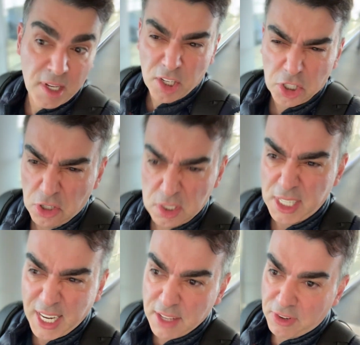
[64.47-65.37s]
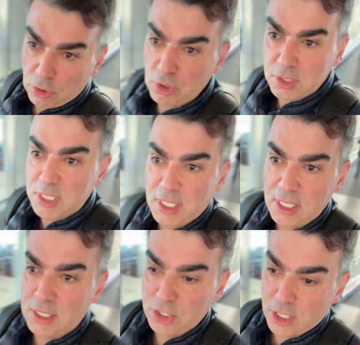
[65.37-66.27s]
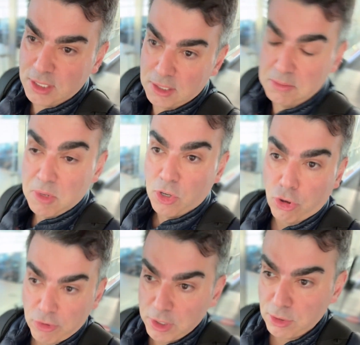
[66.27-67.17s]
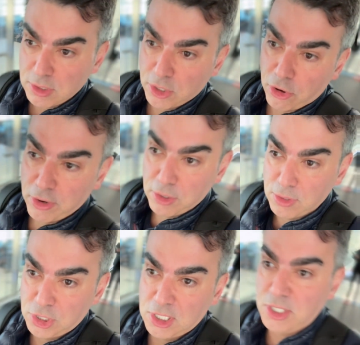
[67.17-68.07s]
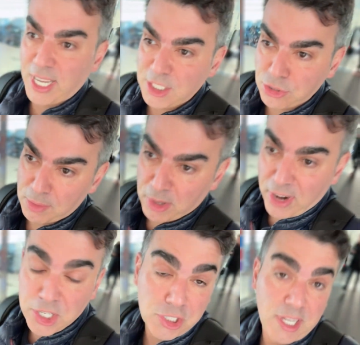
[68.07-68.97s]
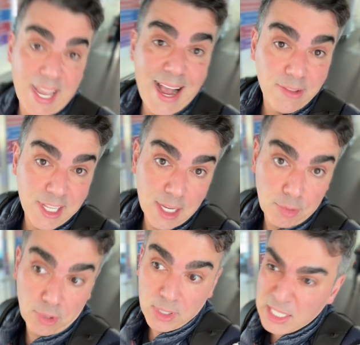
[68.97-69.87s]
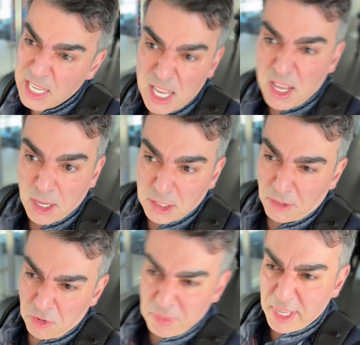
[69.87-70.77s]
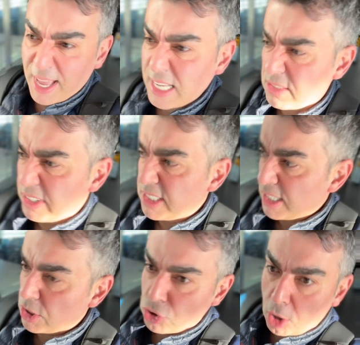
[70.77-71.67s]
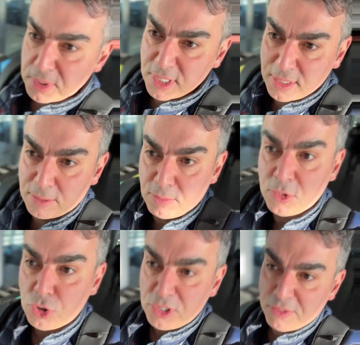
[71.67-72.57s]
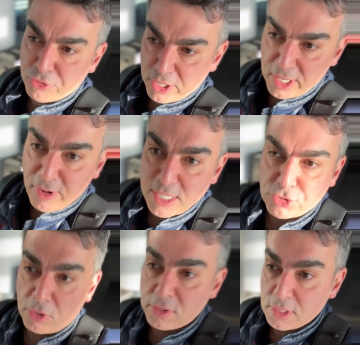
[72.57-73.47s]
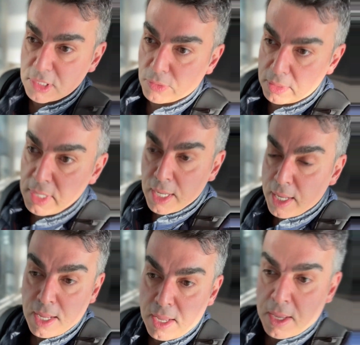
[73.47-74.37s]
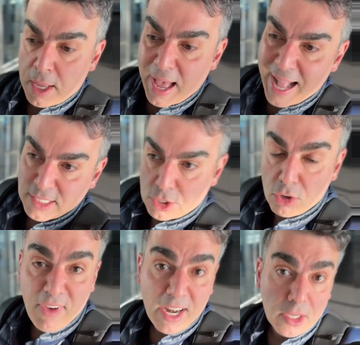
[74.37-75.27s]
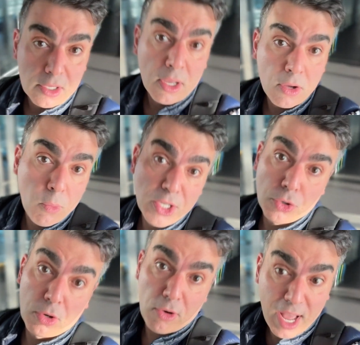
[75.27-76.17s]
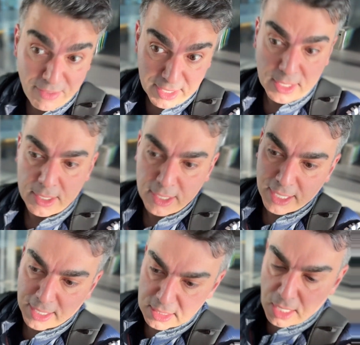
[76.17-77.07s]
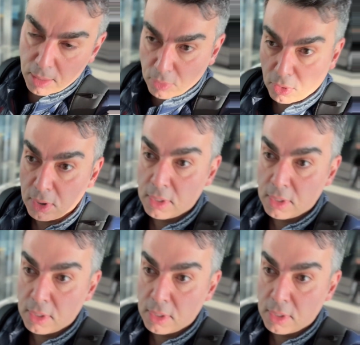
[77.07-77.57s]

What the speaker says: you don't see anything. All you see is just corridors and corridors just to get to immigration and get out the airport. So for me, aesthetic shops and duty-free restaurants and so on has no value when you're arriving in Istanbul.